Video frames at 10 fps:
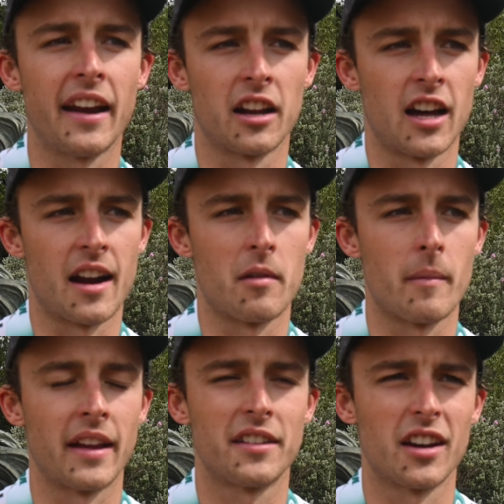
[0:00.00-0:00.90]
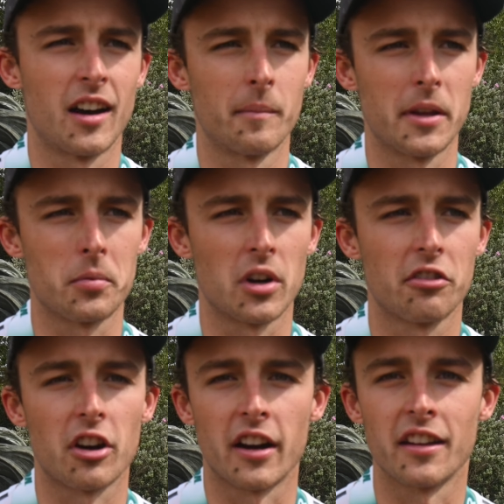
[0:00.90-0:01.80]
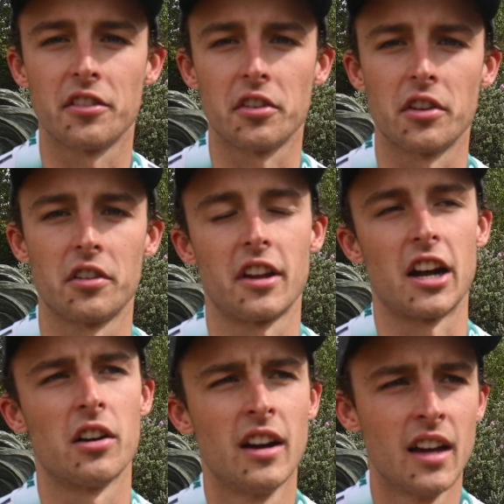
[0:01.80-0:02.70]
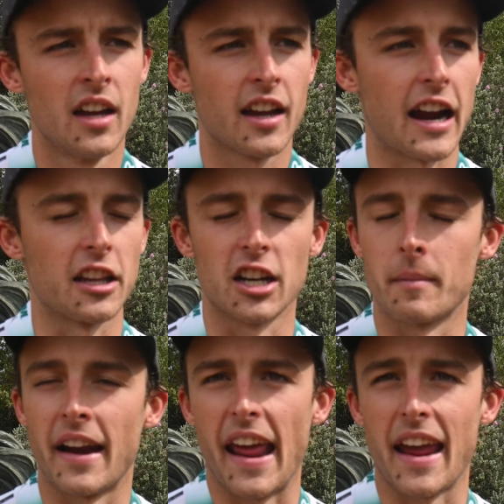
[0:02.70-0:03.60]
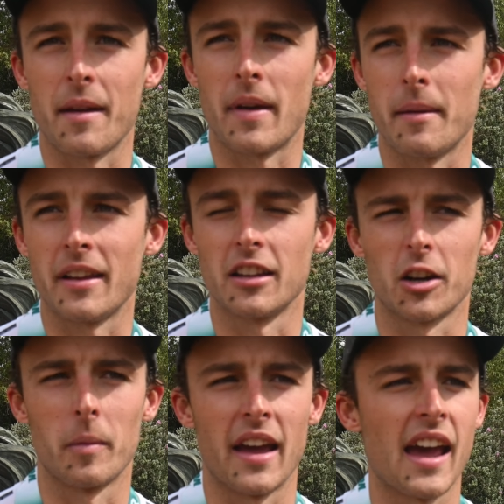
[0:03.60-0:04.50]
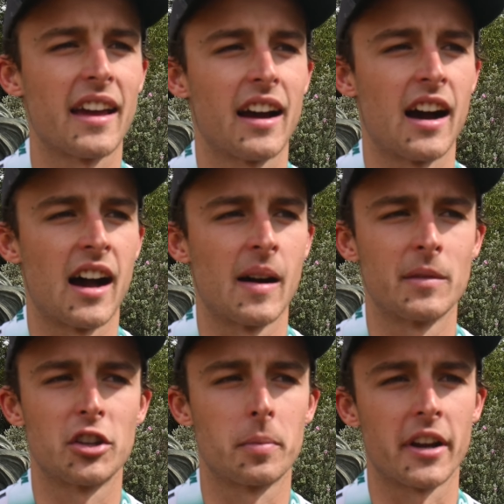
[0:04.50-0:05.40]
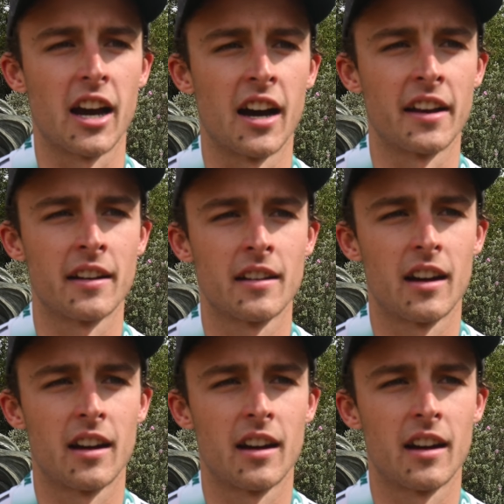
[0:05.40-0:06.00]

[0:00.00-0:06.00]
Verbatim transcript: gaining a lot of momentum. People are starting to, you know, kind of learn my name maybe a little bit. Super young,